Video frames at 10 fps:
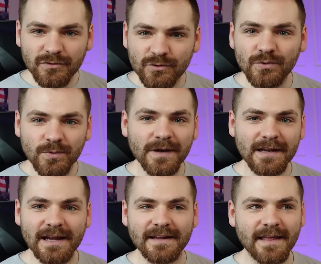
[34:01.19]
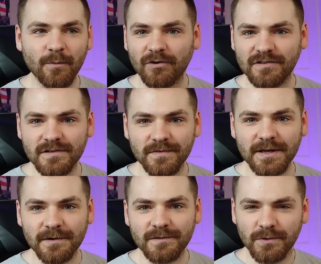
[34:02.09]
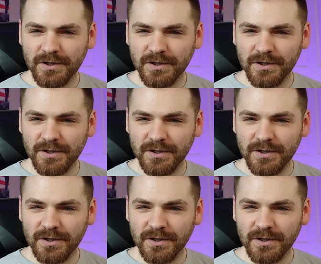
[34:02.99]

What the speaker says: do when like they watch these videos?